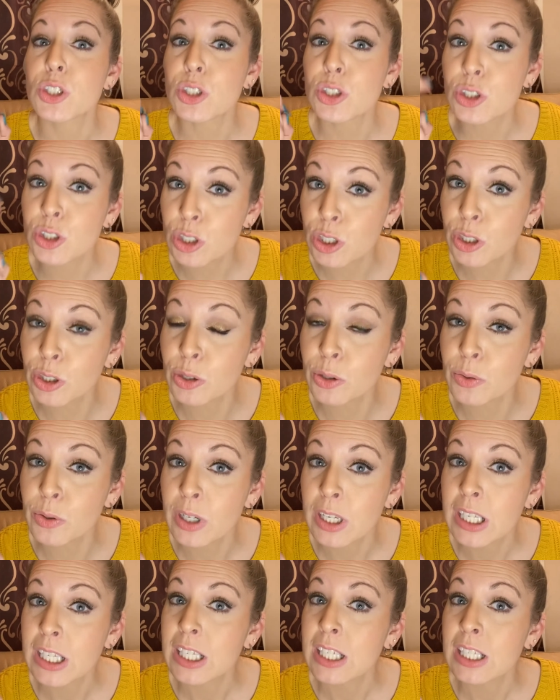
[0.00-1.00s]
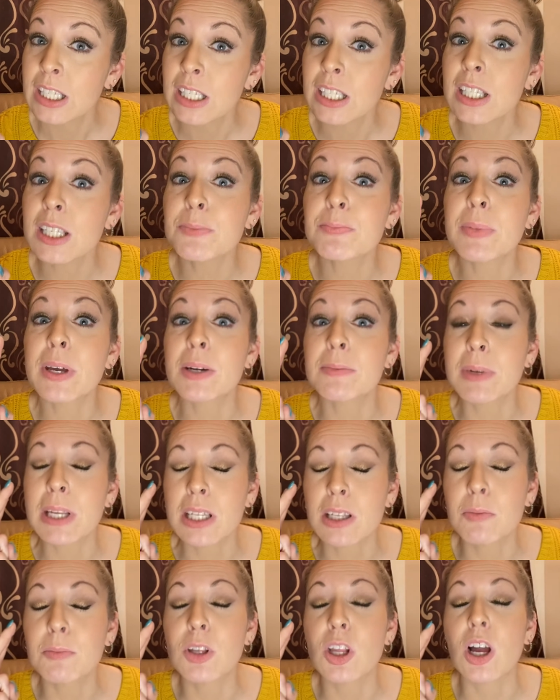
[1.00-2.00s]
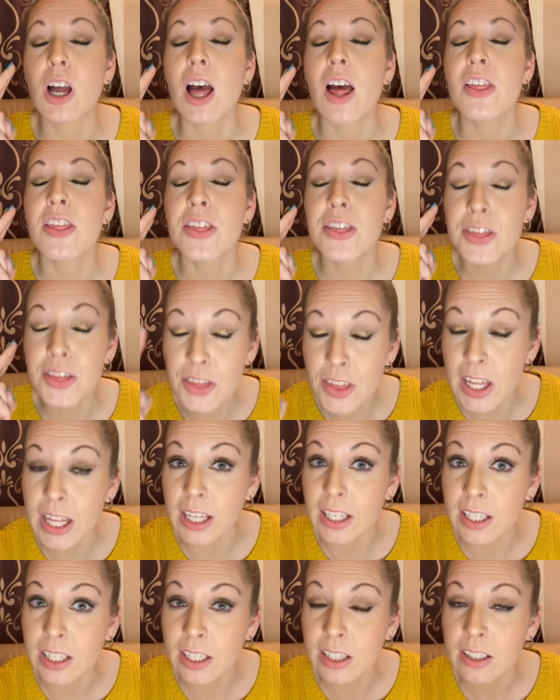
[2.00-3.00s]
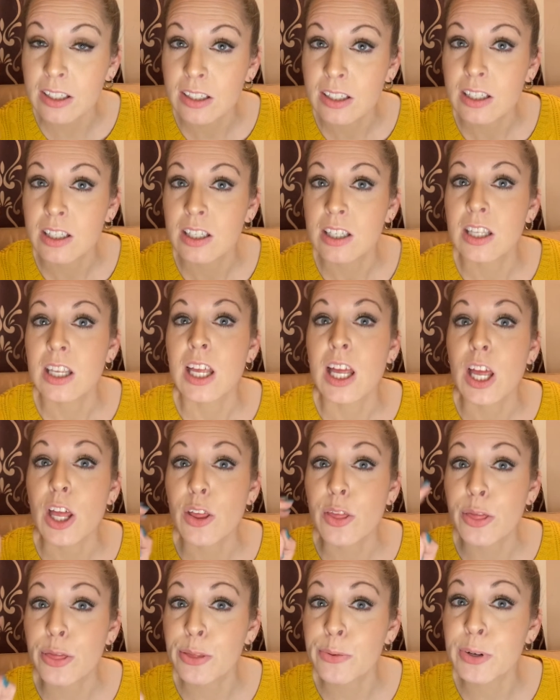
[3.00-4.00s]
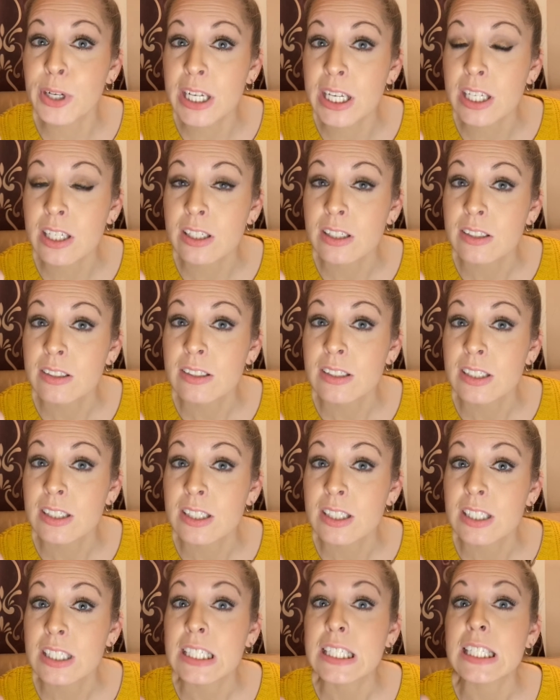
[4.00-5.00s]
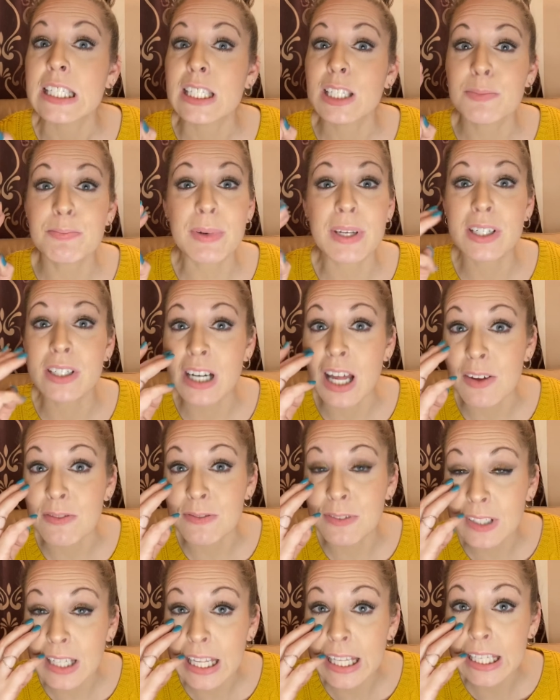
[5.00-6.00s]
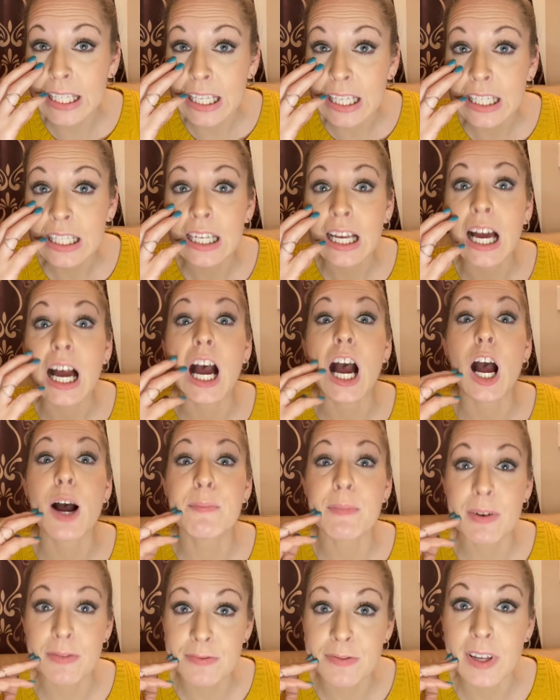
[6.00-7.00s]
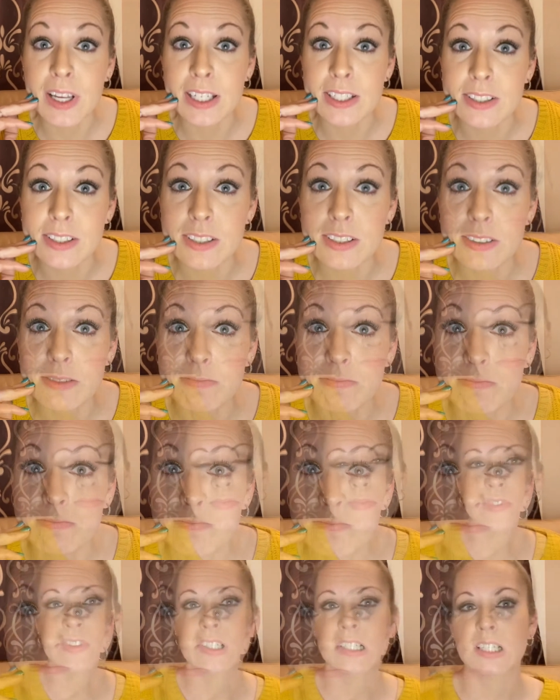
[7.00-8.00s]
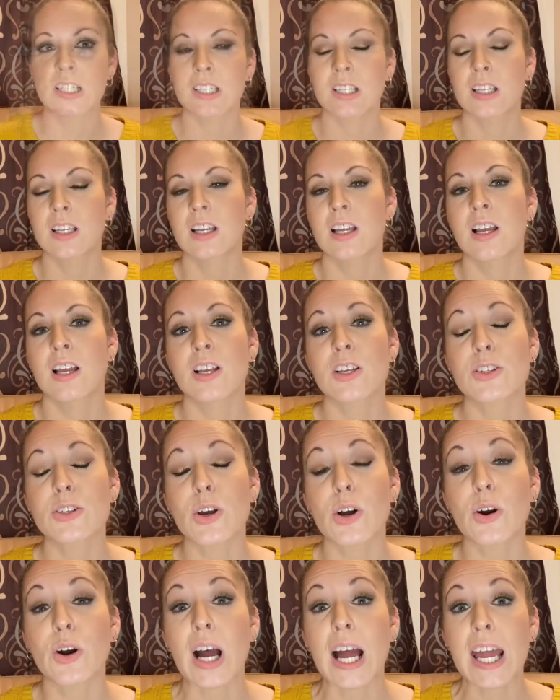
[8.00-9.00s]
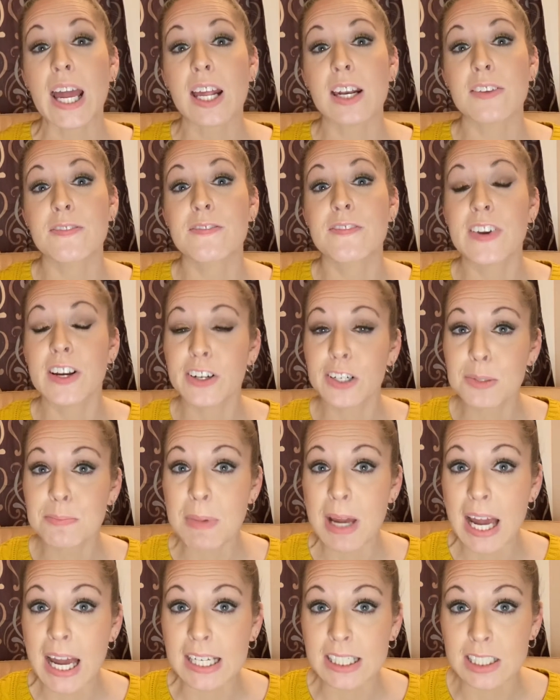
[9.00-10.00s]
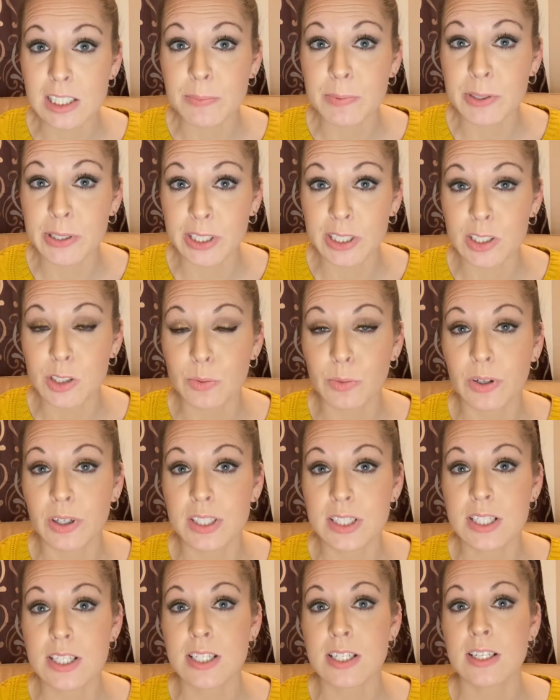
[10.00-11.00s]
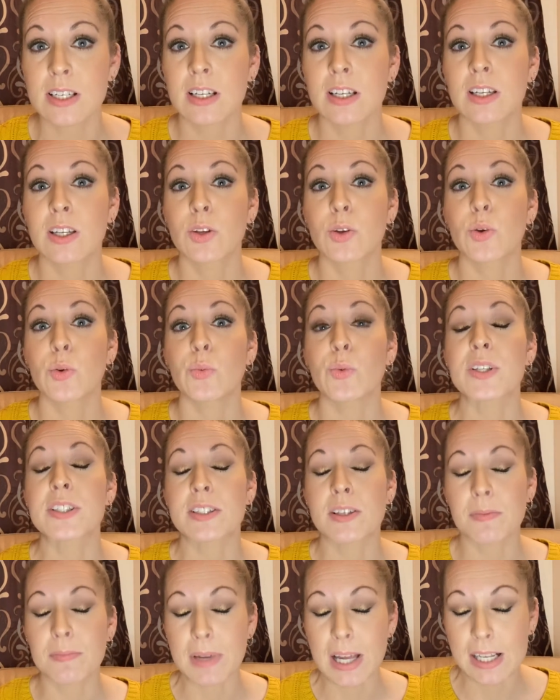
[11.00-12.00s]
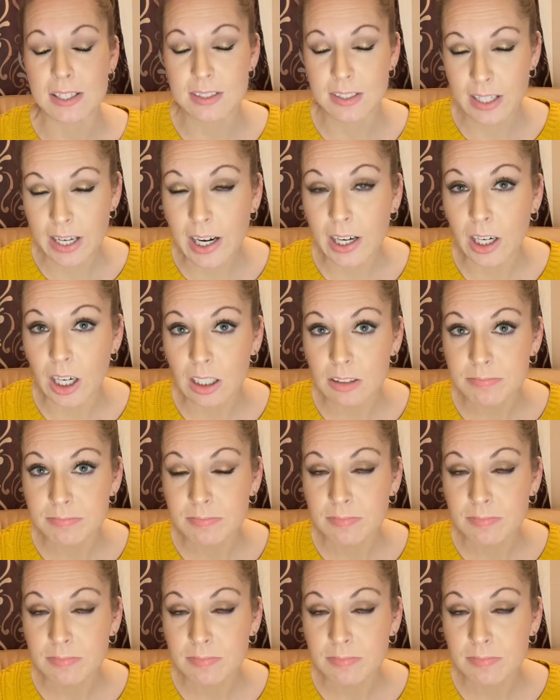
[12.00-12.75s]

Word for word: Two, it better make them look thick. And three, it better not flake on my face. So I had a very bad experience once with some mascara.